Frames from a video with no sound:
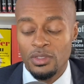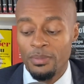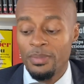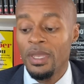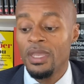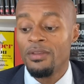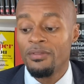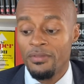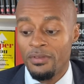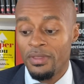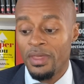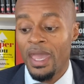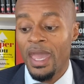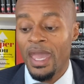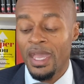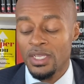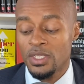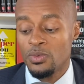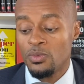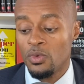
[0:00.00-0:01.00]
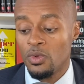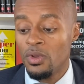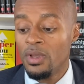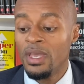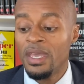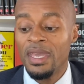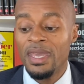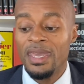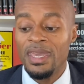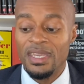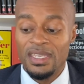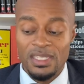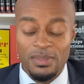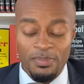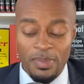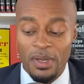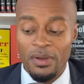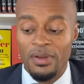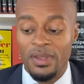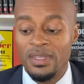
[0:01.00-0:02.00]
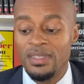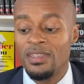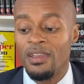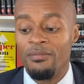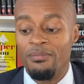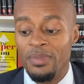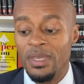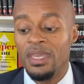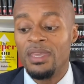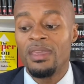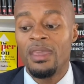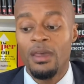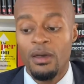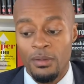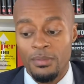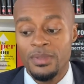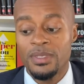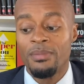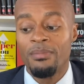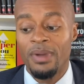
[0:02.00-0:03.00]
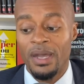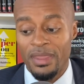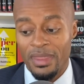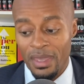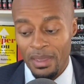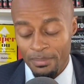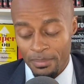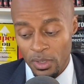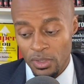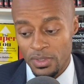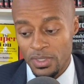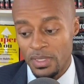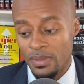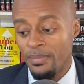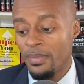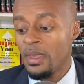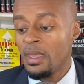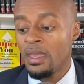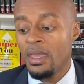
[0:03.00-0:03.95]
You're paying for the actual experience of being helped by that person.